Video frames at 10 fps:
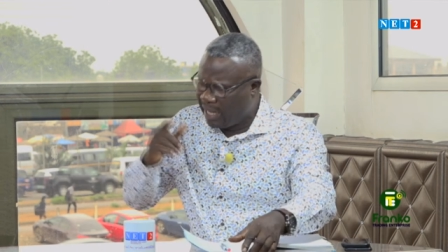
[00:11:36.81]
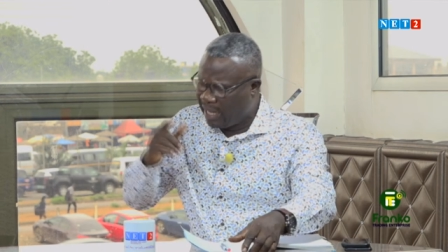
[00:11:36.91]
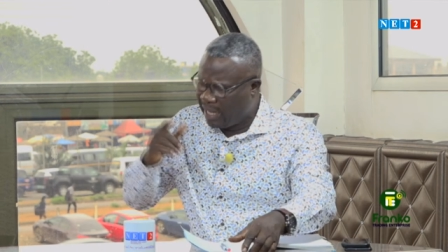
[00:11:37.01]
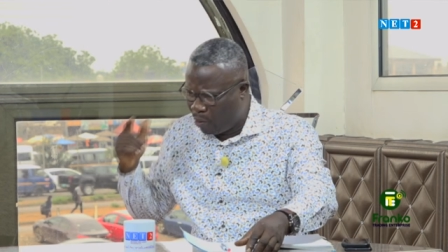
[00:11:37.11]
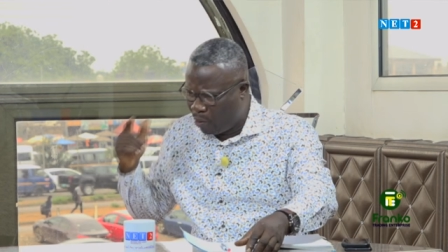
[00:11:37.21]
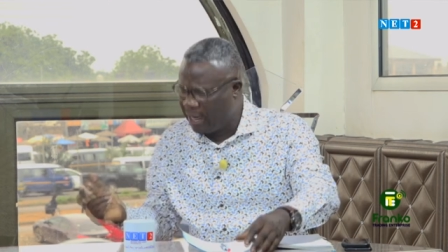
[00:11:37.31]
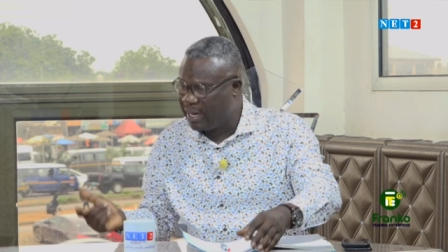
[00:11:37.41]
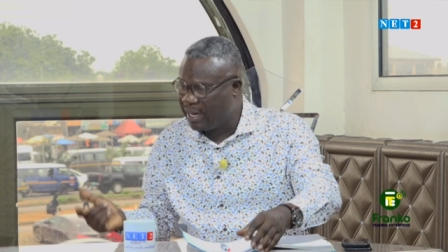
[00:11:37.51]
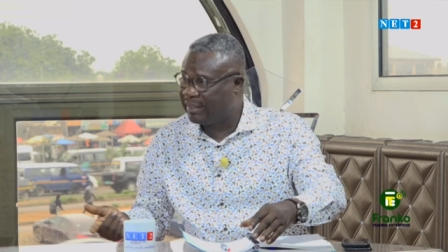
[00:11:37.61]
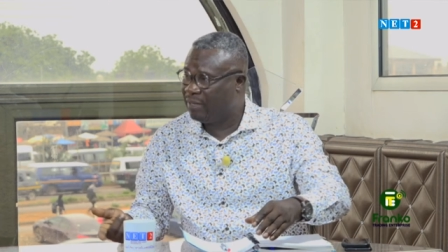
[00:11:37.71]
ama wo no
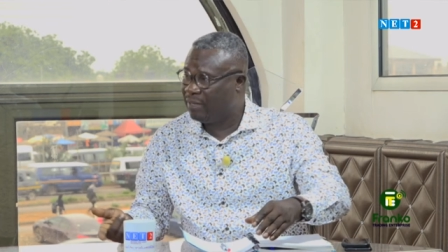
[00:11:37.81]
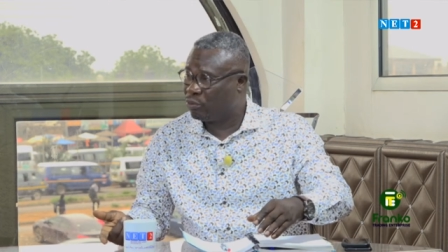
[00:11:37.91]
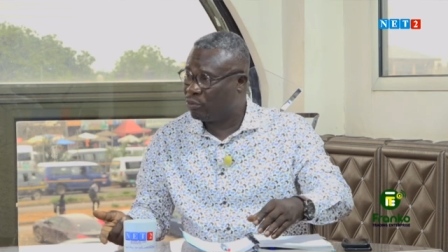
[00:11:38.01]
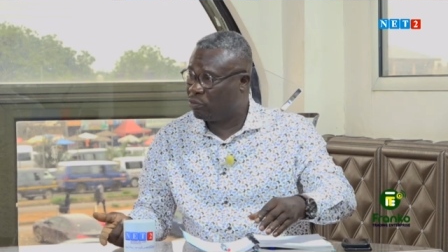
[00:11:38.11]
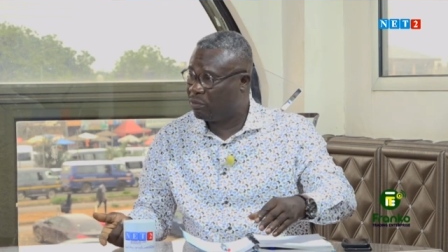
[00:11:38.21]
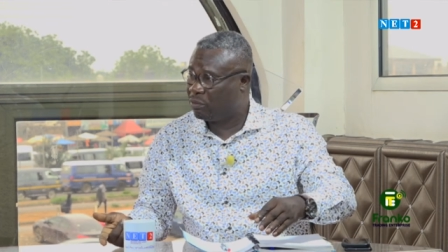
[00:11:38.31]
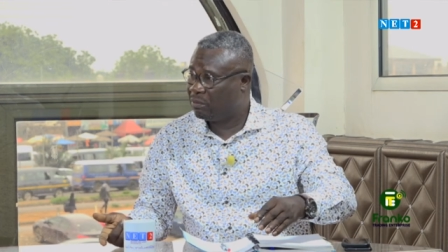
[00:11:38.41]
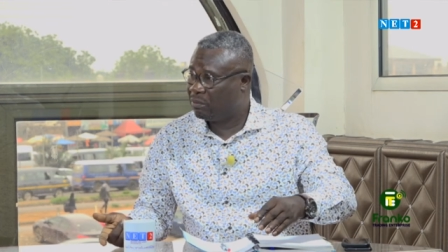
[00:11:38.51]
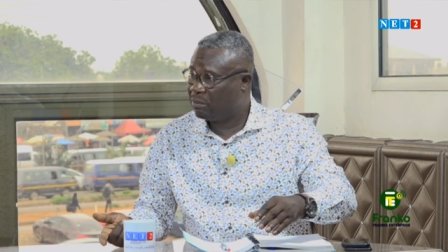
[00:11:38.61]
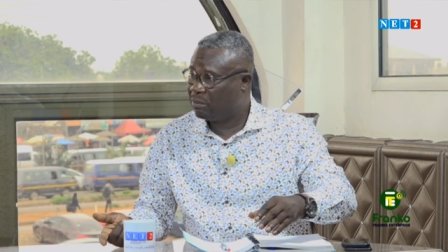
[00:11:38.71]
that table so
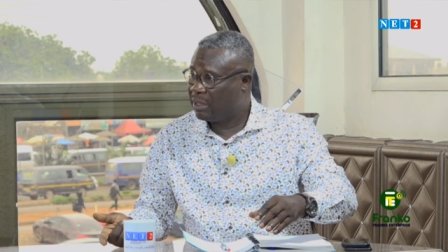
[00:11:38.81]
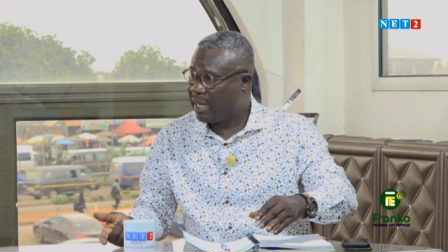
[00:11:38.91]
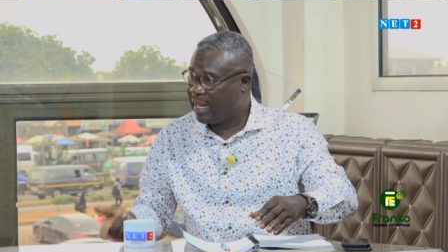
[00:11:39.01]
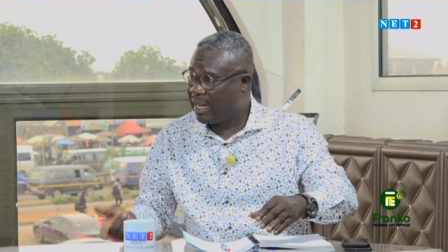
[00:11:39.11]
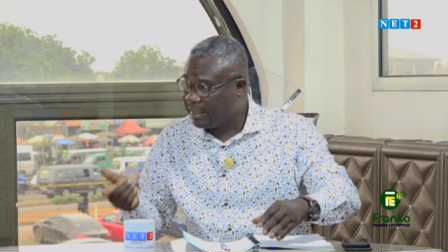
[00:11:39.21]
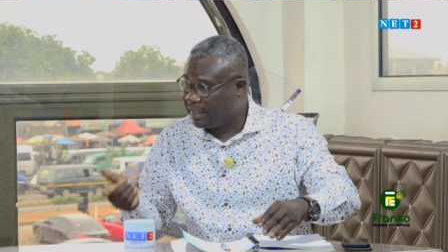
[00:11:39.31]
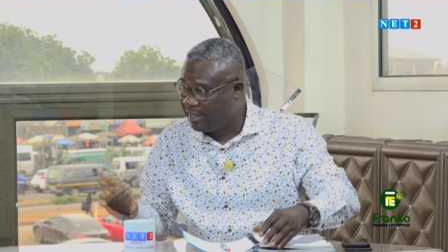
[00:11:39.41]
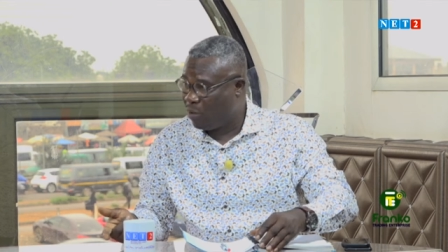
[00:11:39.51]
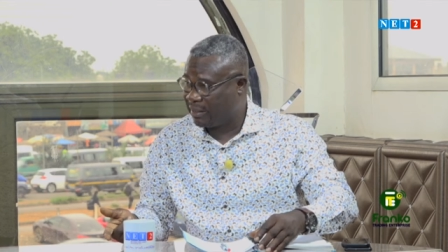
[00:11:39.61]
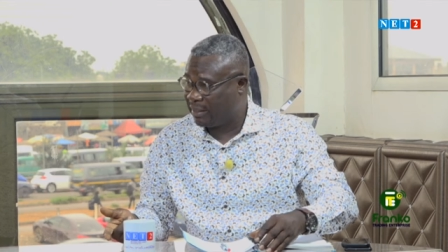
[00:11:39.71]
at that
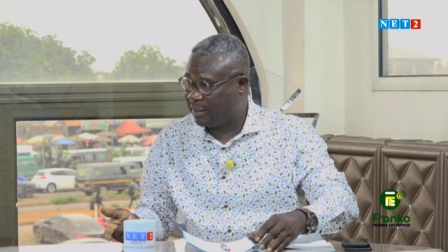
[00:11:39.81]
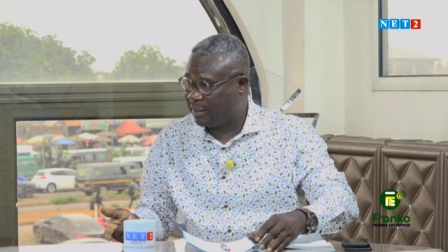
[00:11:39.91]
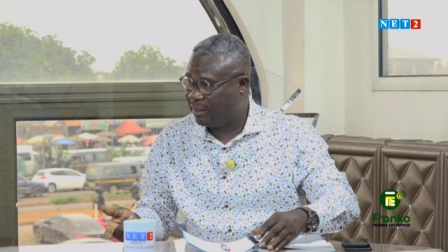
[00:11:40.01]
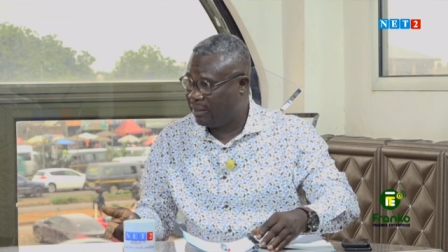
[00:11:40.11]
table ase.